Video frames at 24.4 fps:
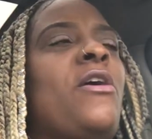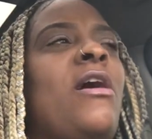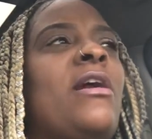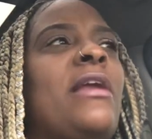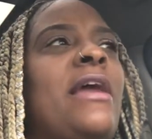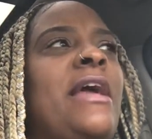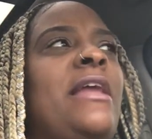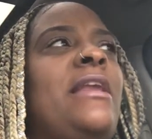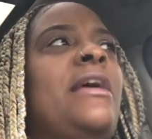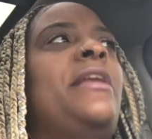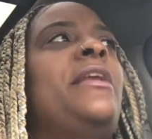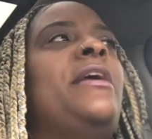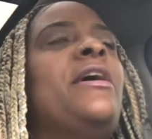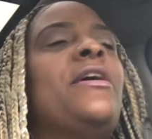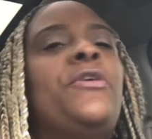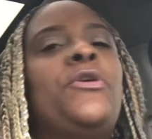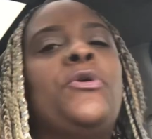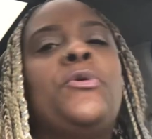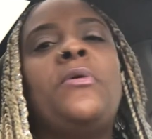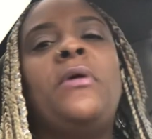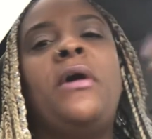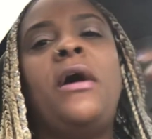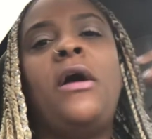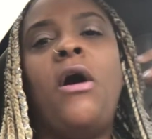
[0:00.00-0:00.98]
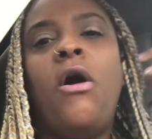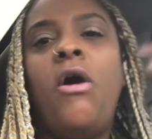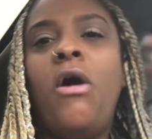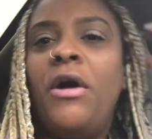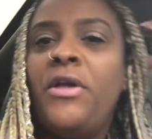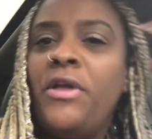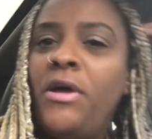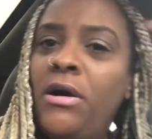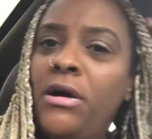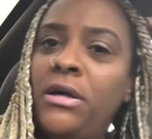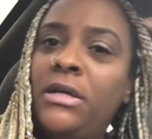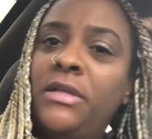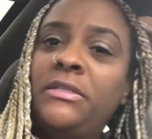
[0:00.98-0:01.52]
Y'all ain't in there doing,
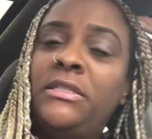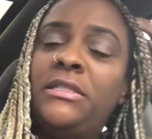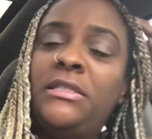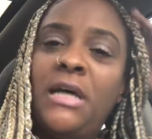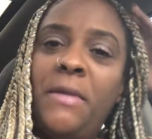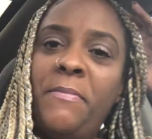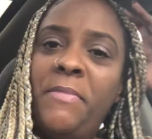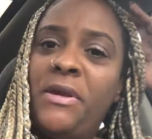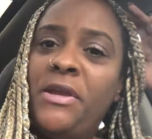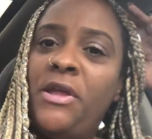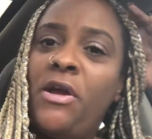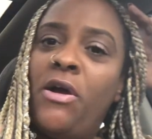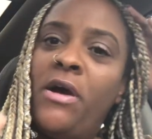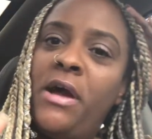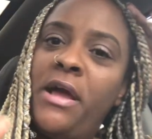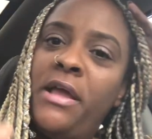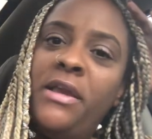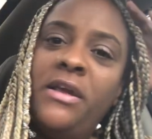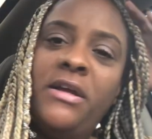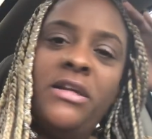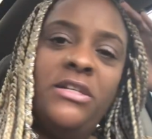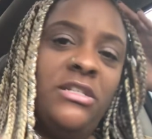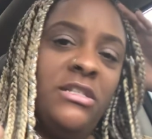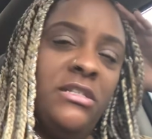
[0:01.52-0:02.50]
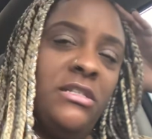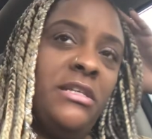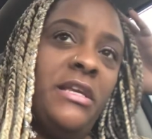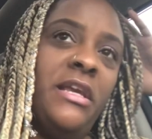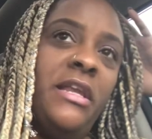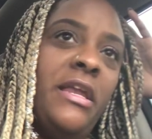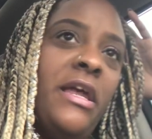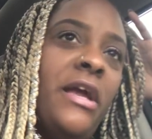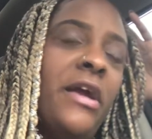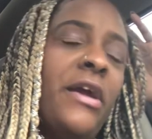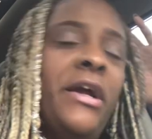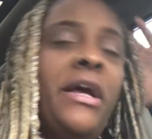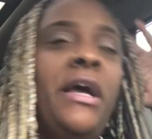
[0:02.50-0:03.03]
some of y'all in there just
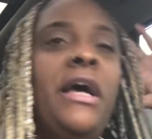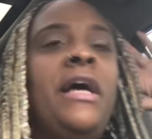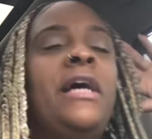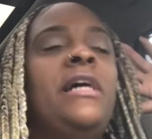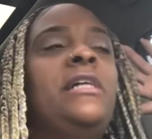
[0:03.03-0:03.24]
in there